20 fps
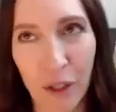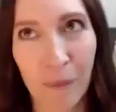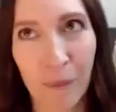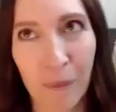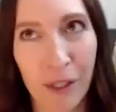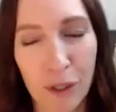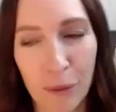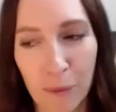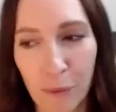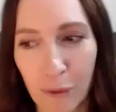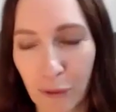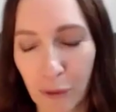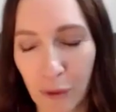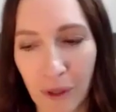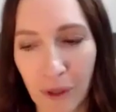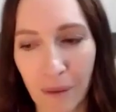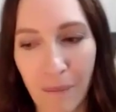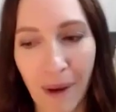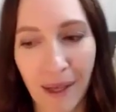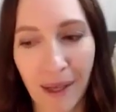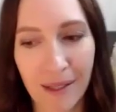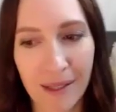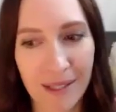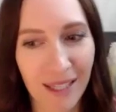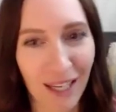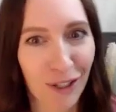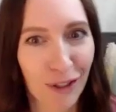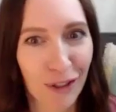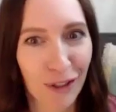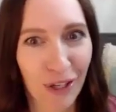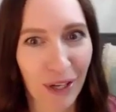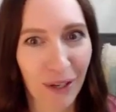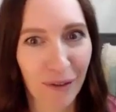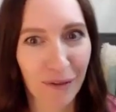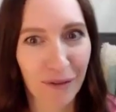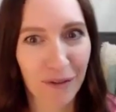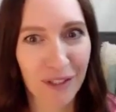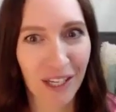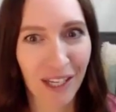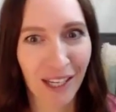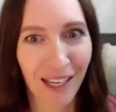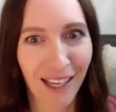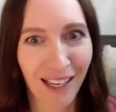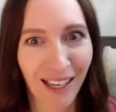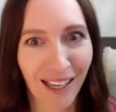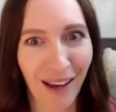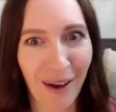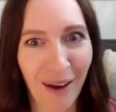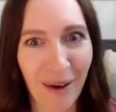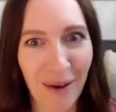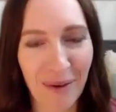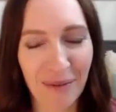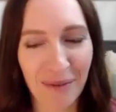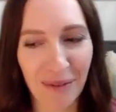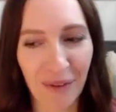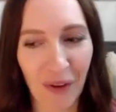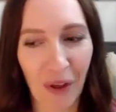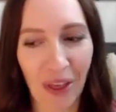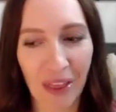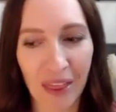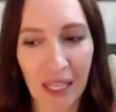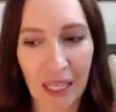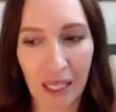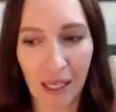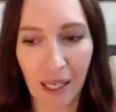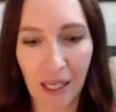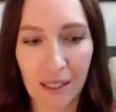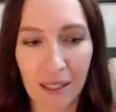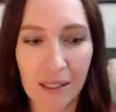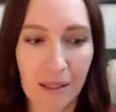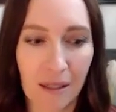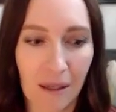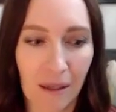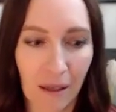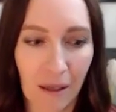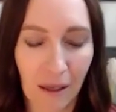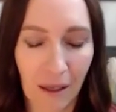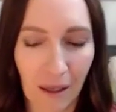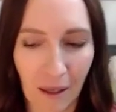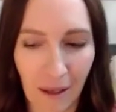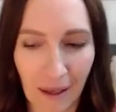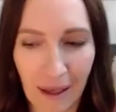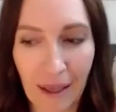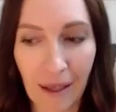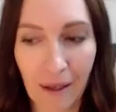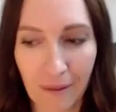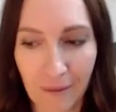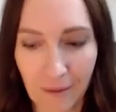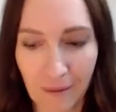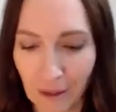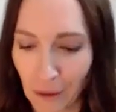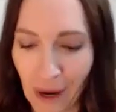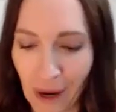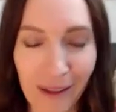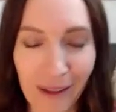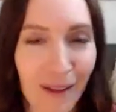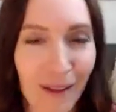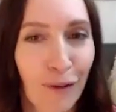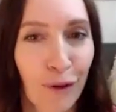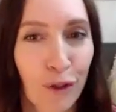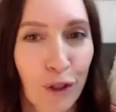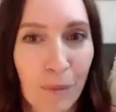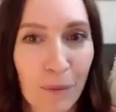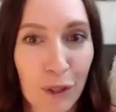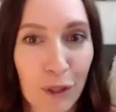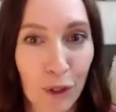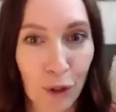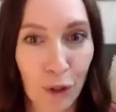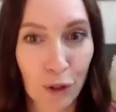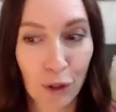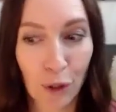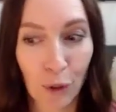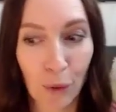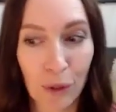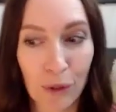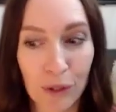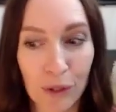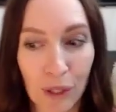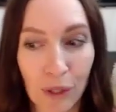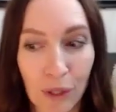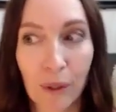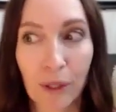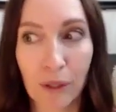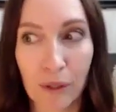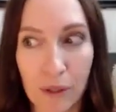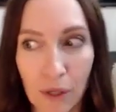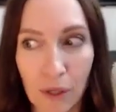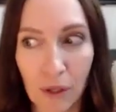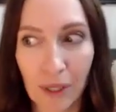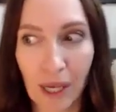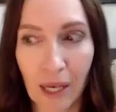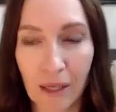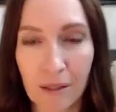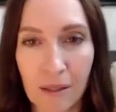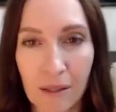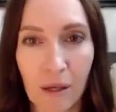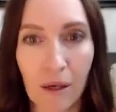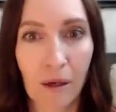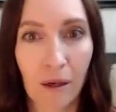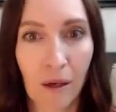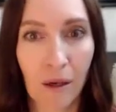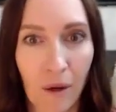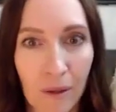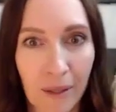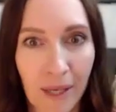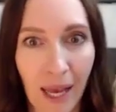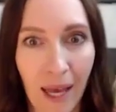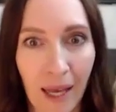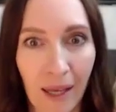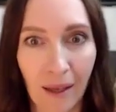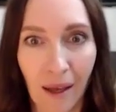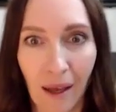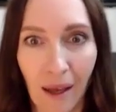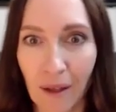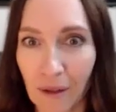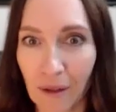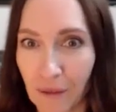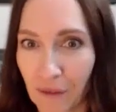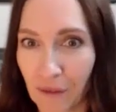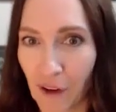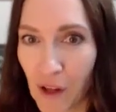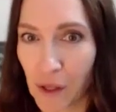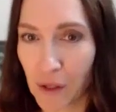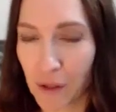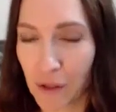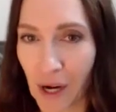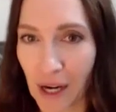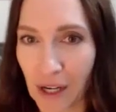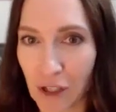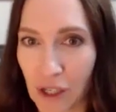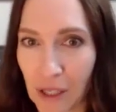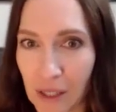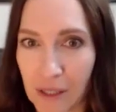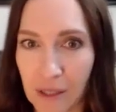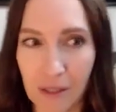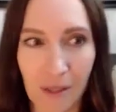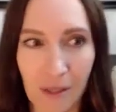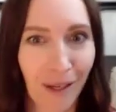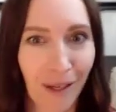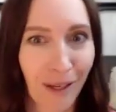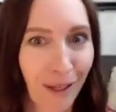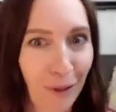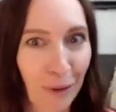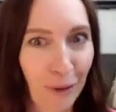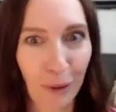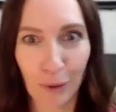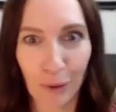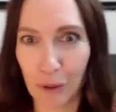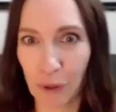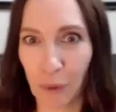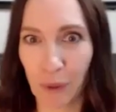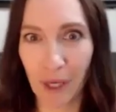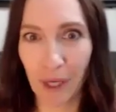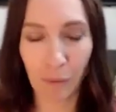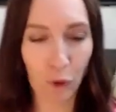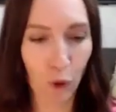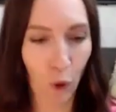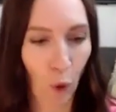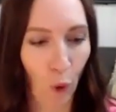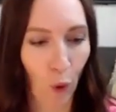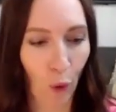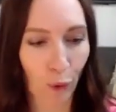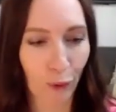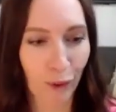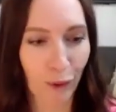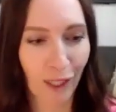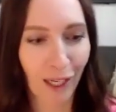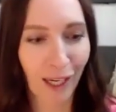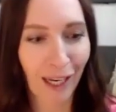you mentioned before, the mindset shift of, I think kids in high level gymnasts are so used to going, sir, yes, sir, okay, I'll follow directions, do what I'm told.